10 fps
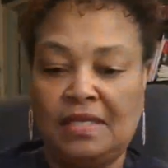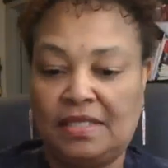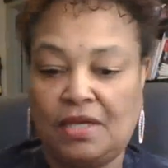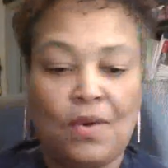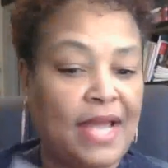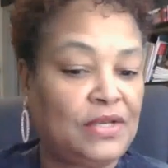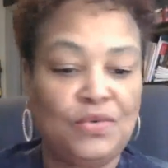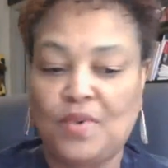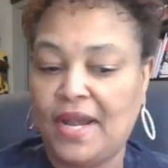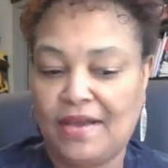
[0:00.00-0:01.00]
So I
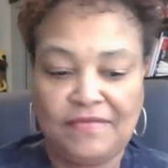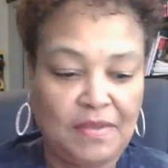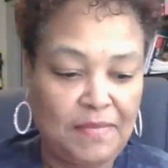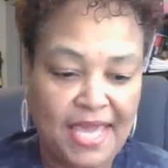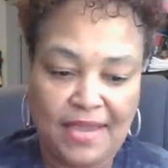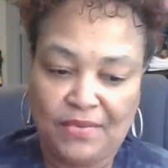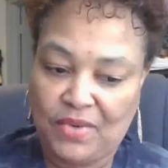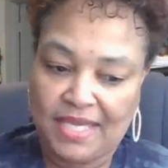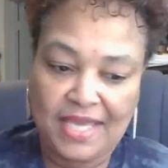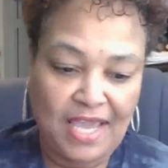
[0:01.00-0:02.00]
knew right off the bat
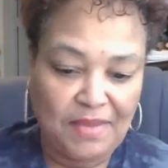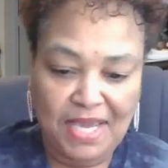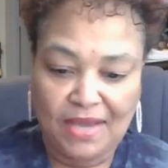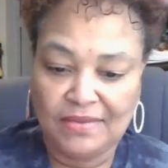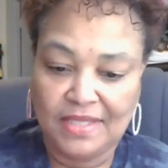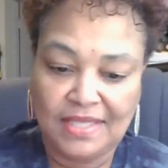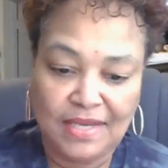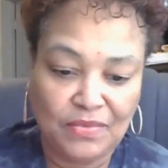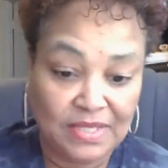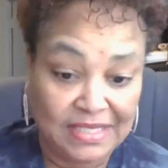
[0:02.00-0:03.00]
when it came out that
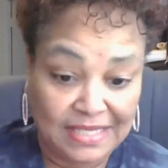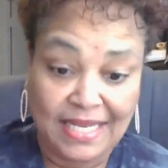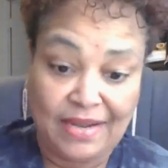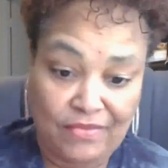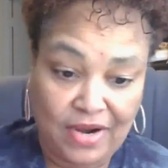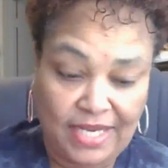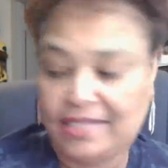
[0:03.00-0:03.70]
that was not right.